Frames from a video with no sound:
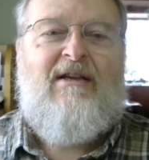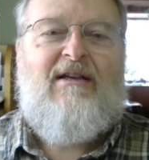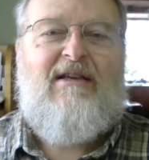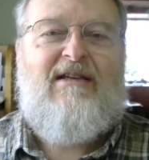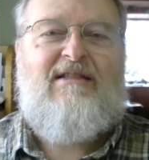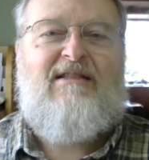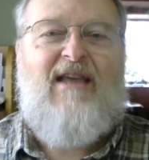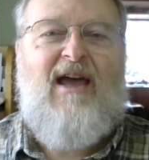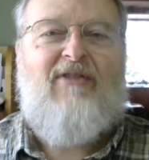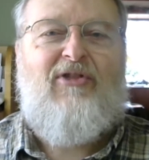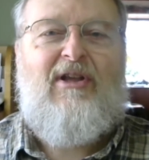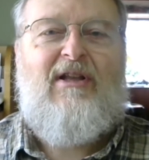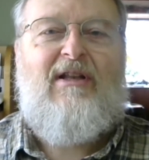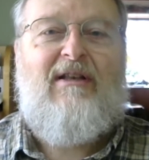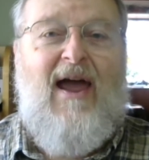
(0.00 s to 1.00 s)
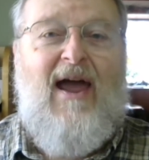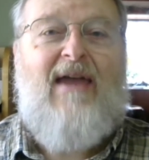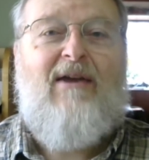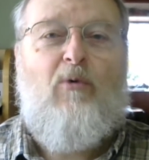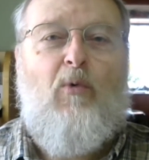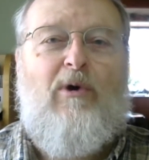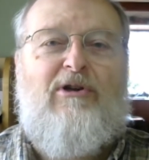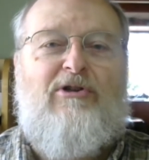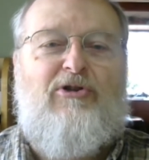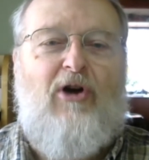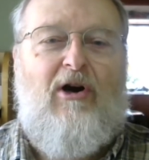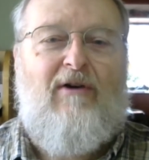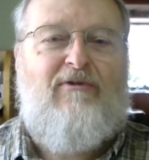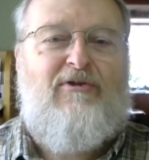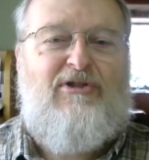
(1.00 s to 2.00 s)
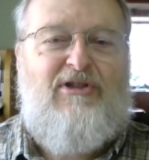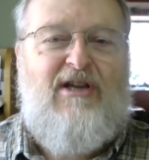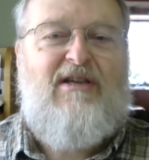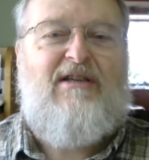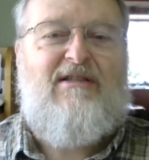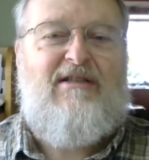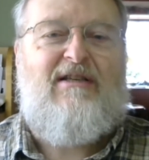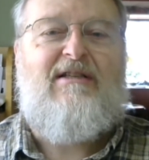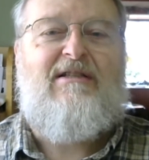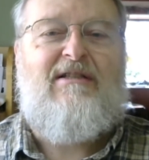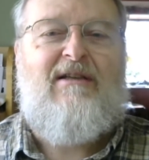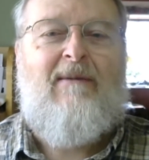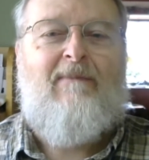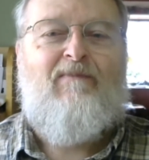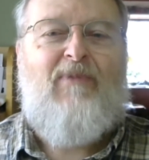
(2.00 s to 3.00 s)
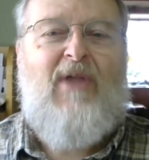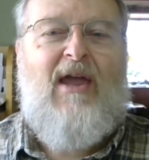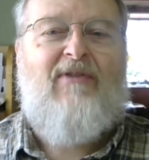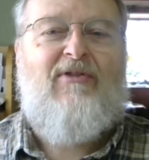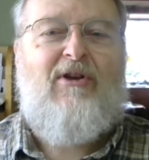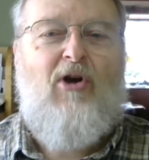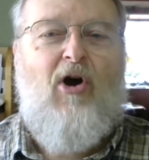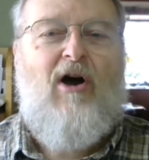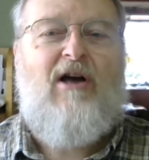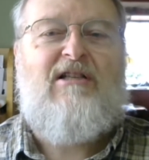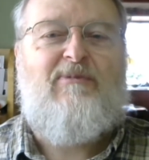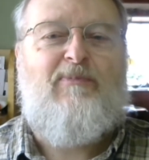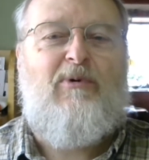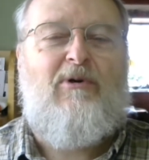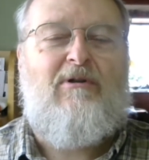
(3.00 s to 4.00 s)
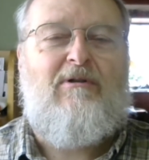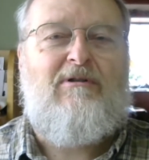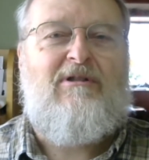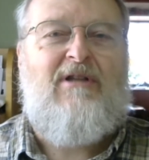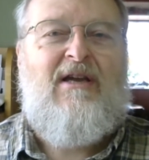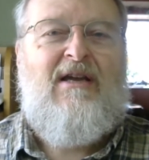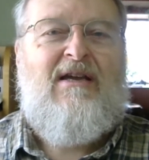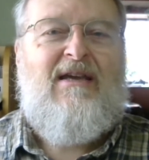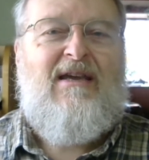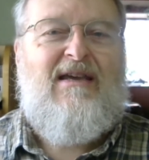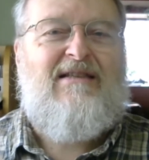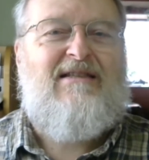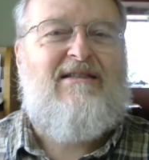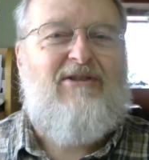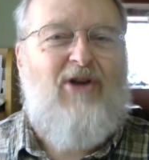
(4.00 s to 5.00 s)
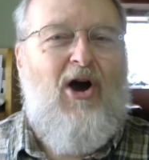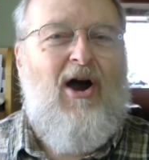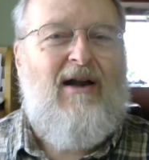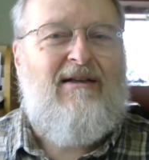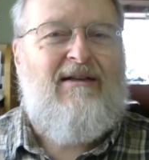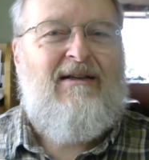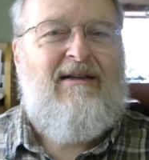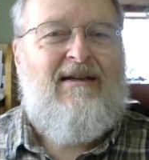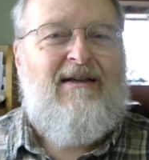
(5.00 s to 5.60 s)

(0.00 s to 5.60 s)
is that the language of Jesus and the Gospels is not